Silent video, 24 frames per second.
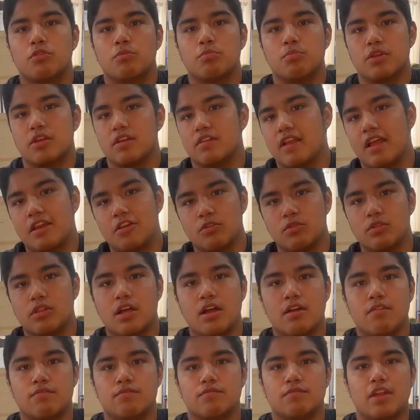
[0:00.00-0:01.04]
because I do
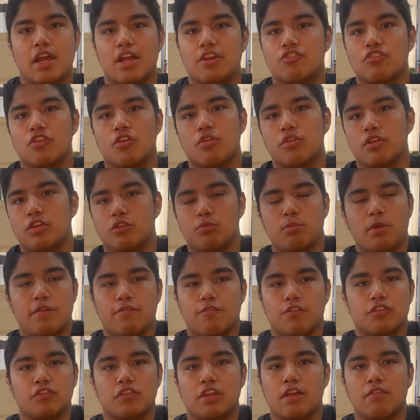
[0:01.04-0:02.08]
love nitro, and it was my
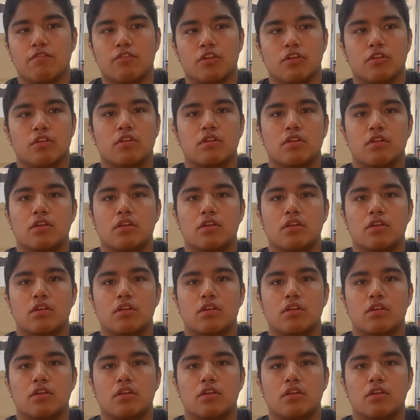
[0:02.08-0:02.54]
first ever